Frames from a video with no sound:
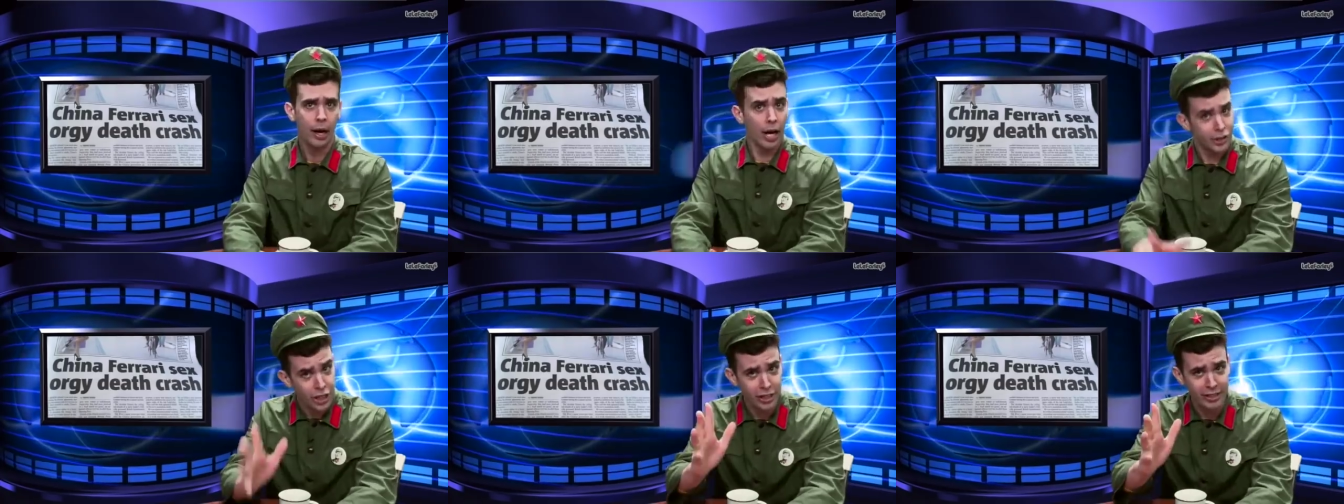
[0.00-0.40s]

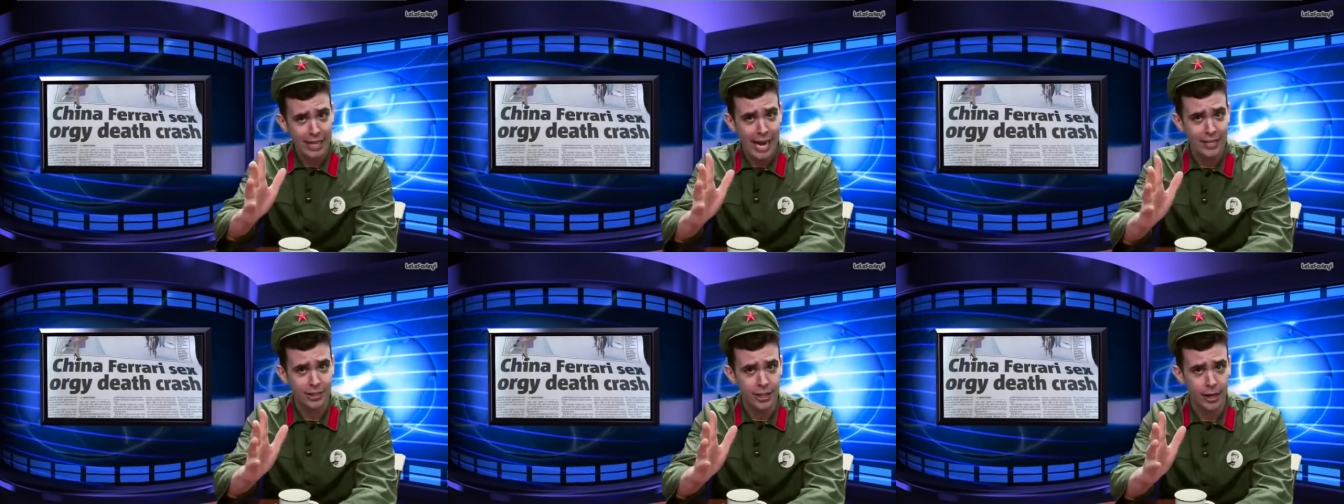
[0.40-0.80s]
Just
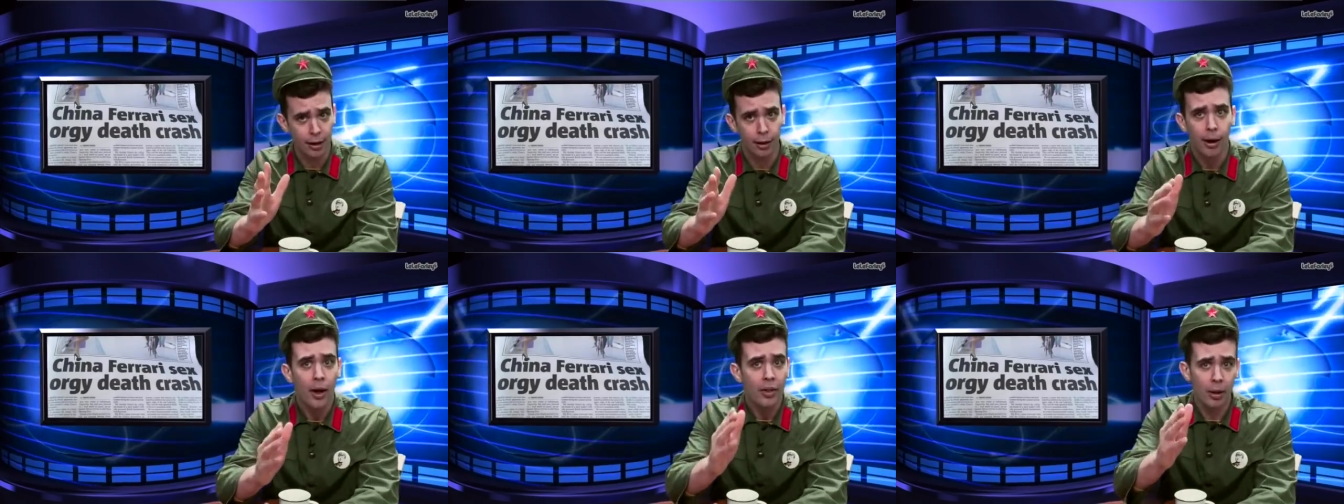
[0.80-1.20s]
last
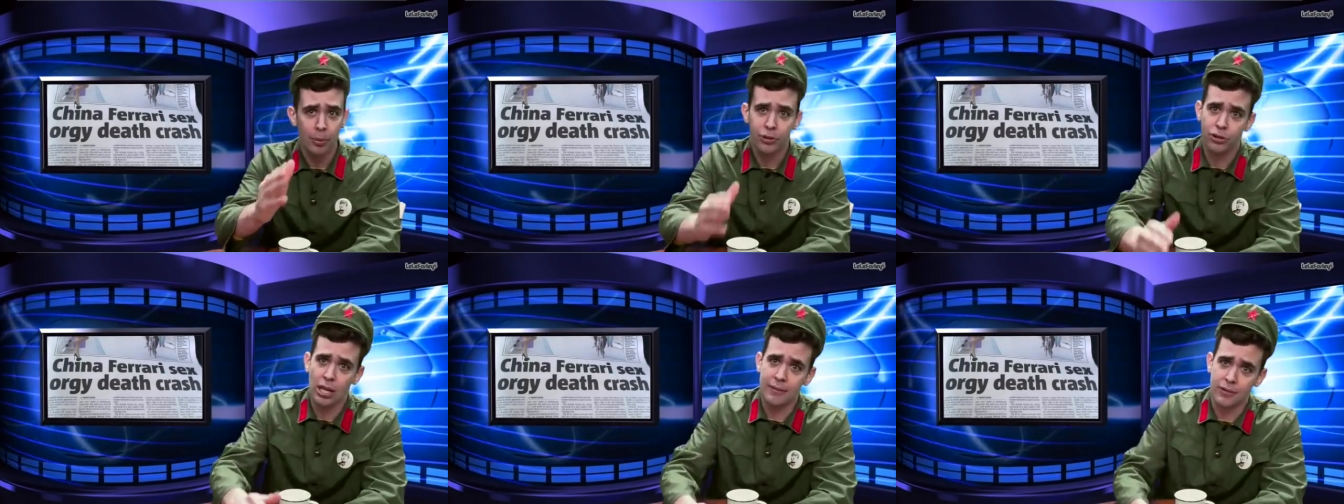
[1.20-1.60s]
year, they
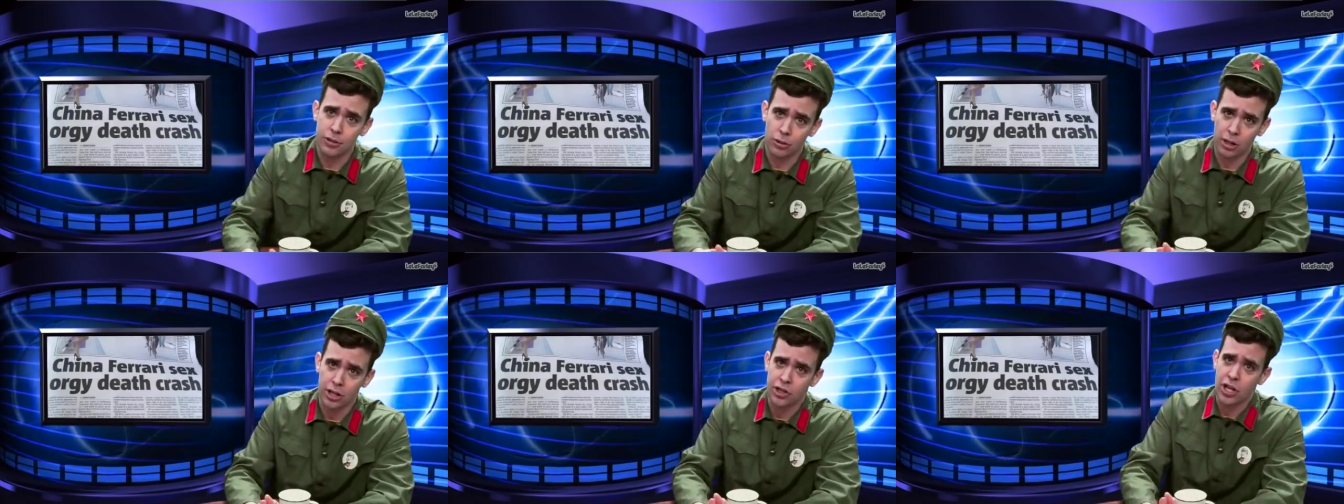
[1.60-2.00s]
received a
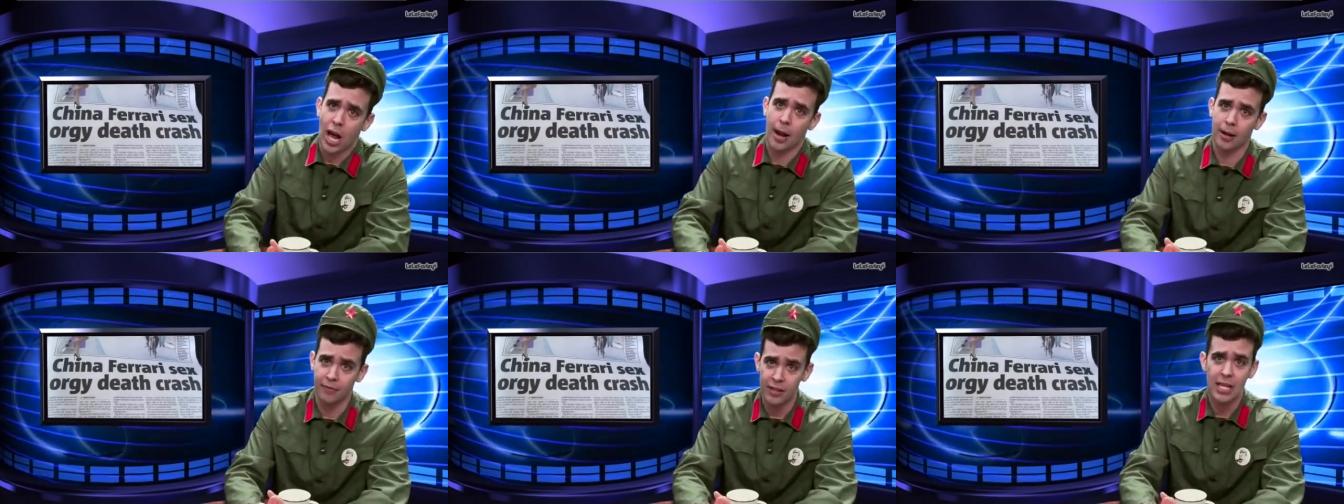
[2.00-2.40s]

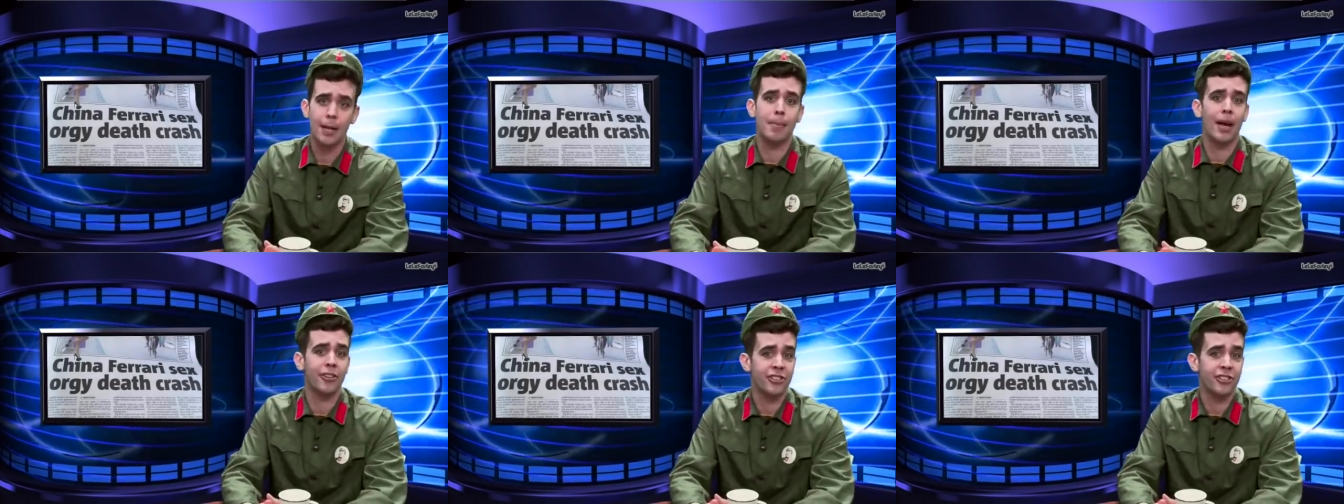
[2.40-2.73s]
screenshot of an email